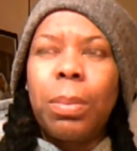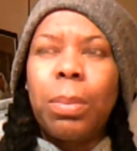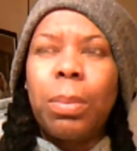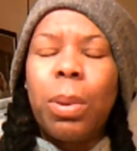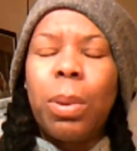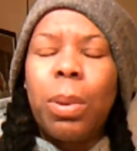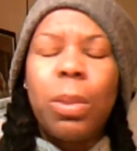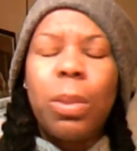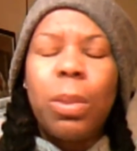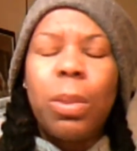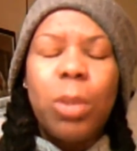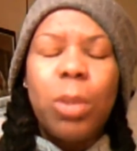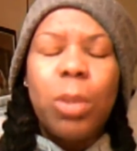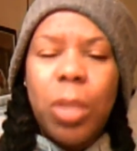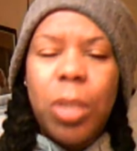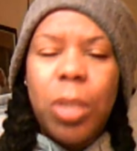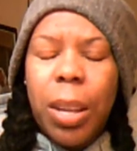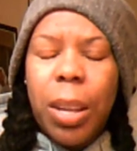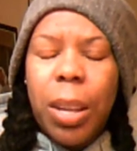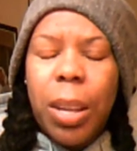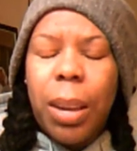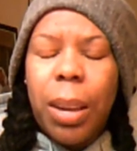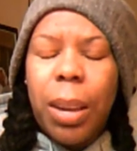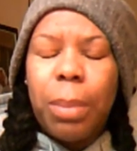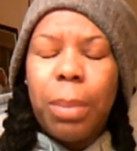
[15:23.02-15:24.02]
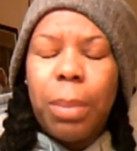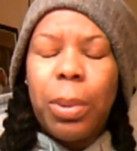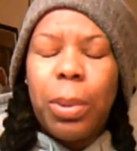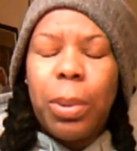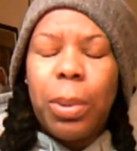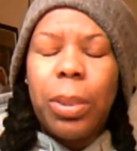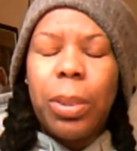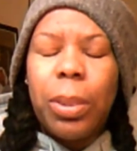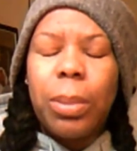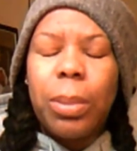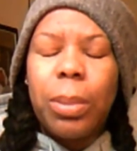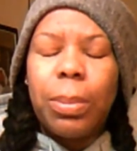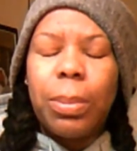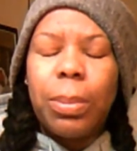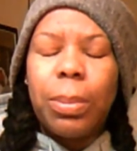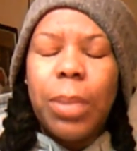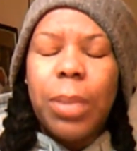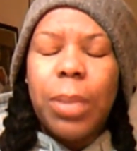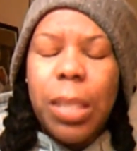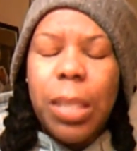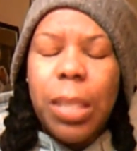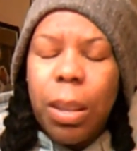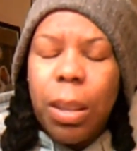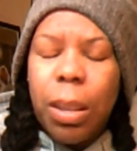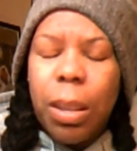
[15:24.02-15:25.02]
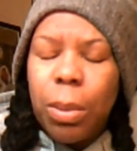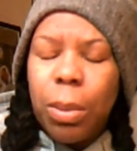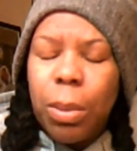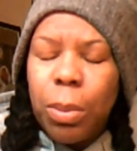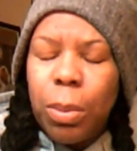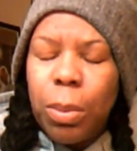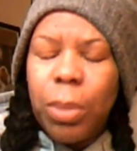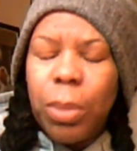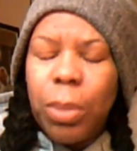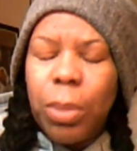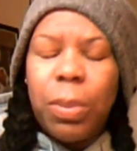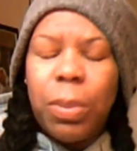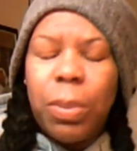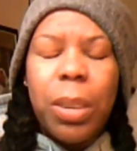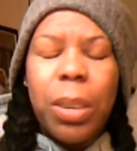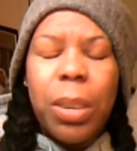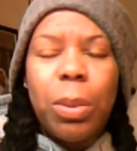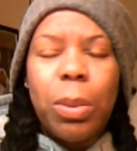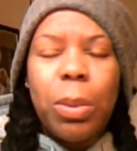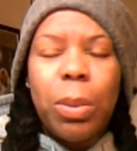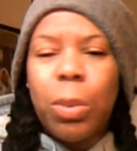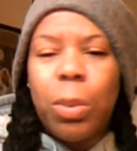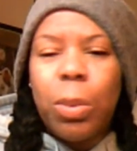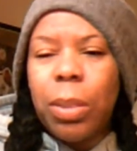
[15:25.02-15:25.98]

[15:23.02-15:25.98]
Pearl's Jam, or very